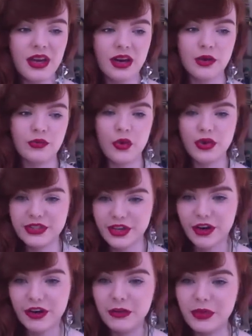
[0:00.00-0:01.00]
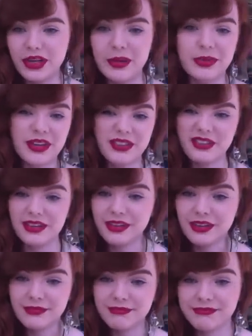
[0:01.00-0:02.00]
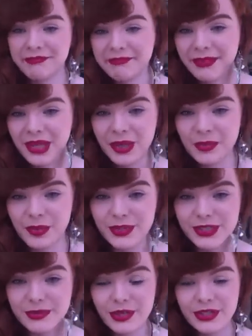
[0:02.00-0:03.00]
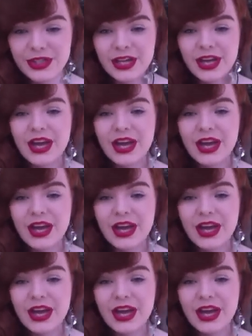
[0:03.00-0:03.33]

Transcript: I've got a scar on my lip and I don't like that pretty much.